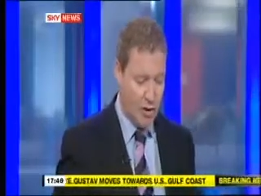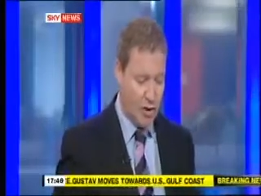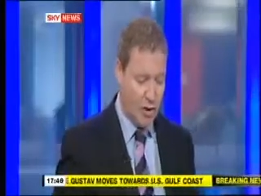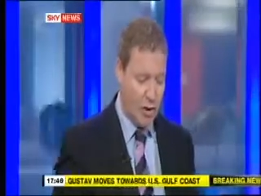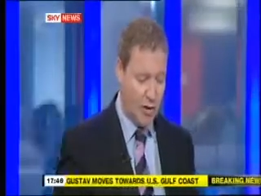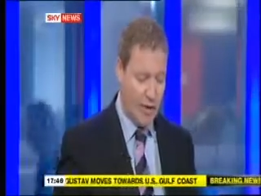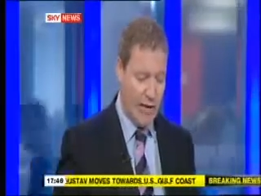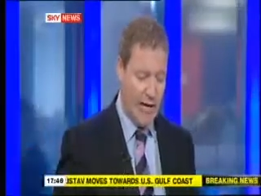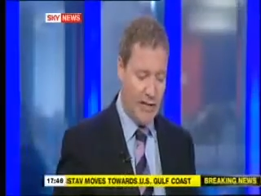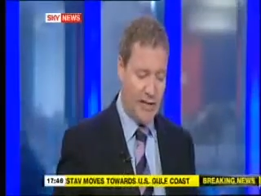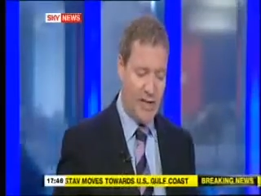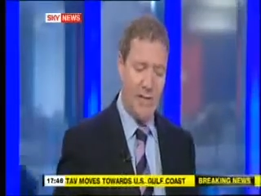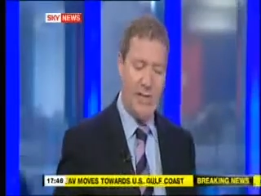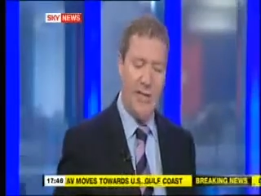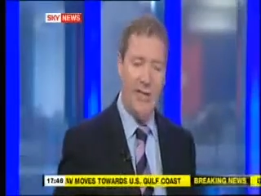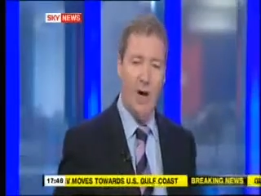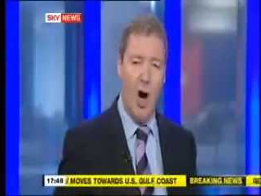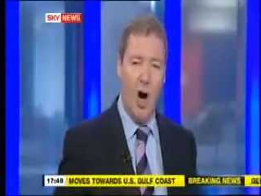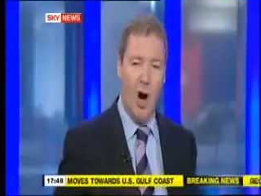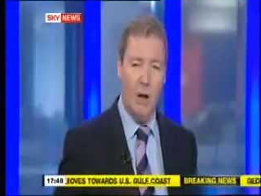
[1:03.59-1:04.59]
Soren Hansen
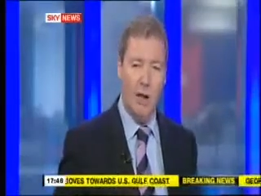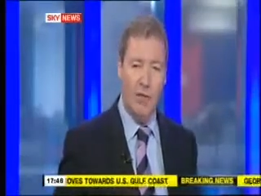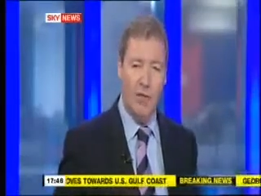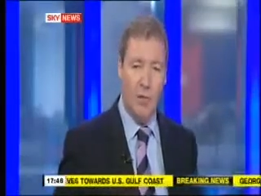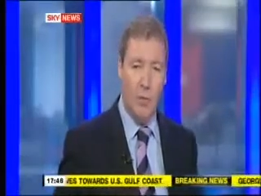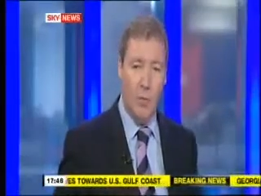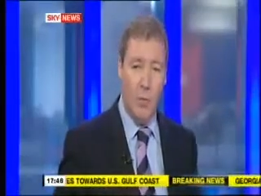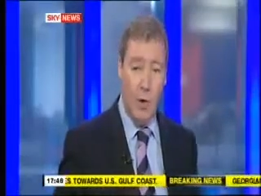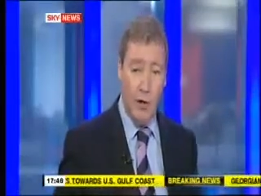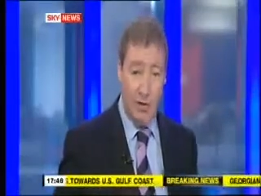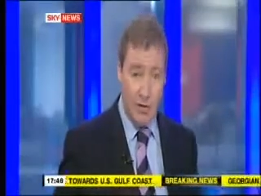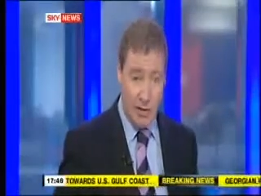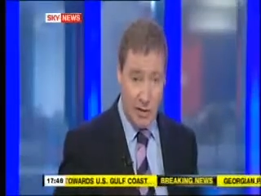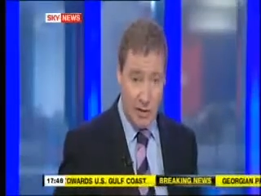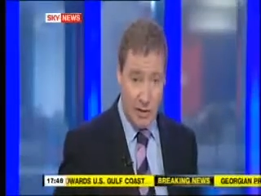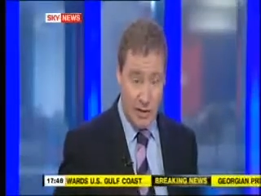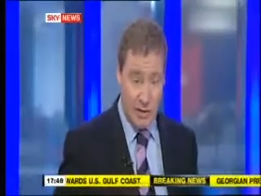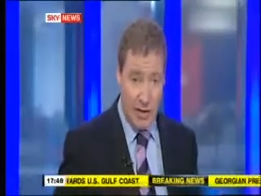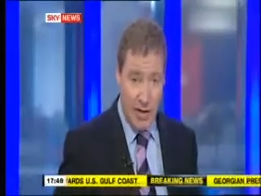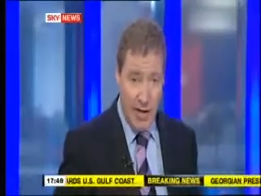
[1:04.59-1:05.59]
and Oliver
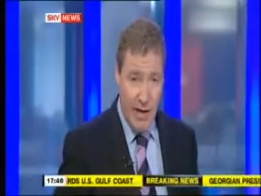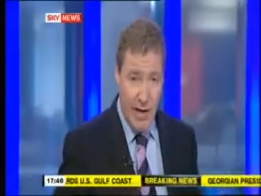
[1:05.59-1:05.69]
Wilson